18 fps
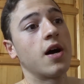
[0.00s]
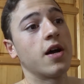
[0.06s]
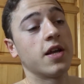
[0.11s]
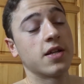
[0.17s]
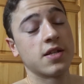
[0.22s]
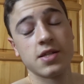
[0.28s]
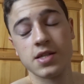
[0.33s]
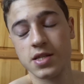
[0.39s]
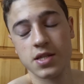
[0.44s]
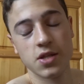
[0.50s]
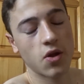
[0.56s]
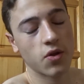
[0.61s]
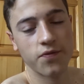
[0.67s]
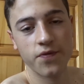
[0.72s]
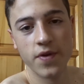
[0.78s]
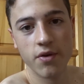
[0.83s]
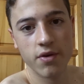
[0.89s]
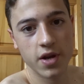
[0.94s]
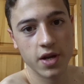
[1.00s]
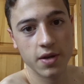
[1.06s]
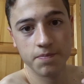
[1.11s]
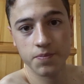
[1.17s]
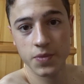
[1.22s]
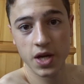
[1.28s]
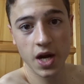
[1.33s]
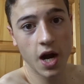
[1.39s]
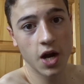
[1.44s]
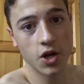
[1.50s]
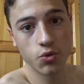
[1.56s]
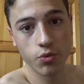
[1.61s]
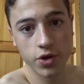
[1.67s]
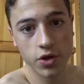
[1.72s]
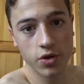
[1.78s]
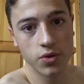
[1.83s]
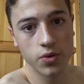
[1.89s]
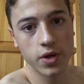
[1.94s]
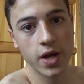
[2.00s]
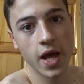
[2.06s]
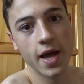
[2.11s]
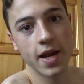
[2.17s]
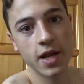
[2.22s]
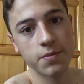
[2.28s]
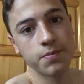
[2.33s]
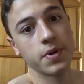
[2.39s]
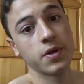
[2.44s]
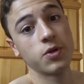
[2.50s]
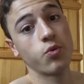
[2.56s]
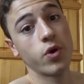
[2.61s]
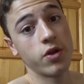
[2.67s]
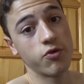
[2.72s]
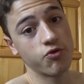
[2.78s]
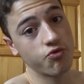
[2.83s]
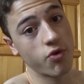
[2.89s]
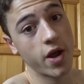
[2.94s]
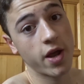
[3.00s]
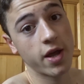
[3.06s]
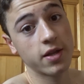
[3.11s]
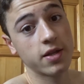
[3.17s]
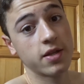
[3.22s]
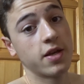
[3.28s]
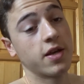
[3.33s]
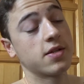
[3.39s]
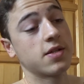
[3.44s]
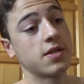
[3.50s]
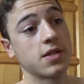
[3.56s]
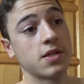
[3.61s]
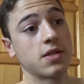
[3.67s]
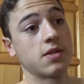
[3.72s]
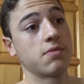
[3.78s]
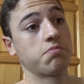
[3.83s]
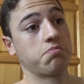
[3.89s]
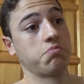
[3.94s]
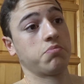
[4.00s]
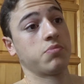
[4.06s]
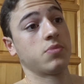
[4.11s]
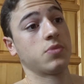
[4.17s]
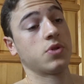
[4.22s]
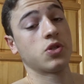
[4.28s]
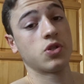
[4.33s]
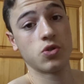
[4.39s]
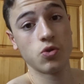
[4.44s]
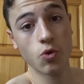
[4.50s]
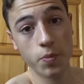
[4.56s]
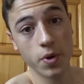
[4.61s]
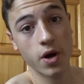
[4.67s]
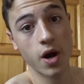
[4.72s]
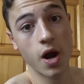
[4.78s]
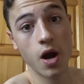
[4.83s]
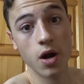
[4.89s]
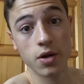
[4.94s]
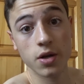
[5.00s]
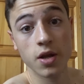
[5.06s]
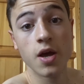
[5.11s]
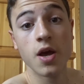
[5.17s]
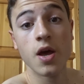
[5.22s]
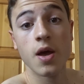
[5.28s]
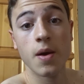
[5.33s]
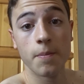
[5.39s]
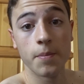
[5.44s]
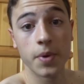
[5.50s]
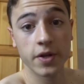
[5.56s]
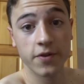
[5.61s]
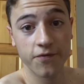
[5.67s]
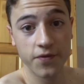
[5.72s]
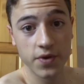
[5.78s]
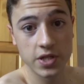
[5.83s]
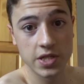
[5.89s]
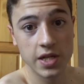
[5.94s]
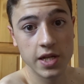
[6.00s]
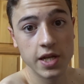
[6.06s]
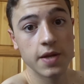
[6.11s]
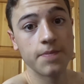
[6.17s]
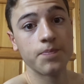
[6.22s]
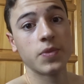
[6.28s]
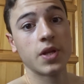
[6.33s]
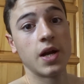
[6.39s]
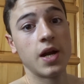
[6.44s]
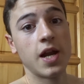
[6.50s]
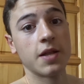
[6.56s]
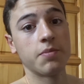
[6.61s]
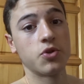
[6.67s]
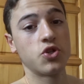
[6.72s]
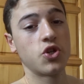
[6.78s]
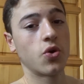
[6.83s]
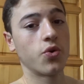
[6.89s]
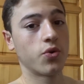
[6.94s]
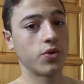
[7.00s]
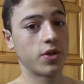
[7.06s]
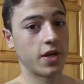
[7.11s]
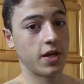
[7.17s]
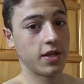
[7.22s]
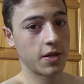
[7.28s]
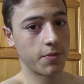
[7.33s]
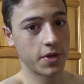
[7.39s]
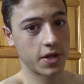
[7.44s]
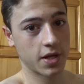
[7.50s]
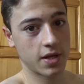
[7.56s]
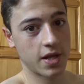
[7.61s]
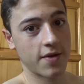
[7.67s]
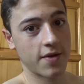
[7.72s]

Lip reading: It's not very hard when you look at it, but when you try it, it's super hard. But firstly, let me show you the intermediate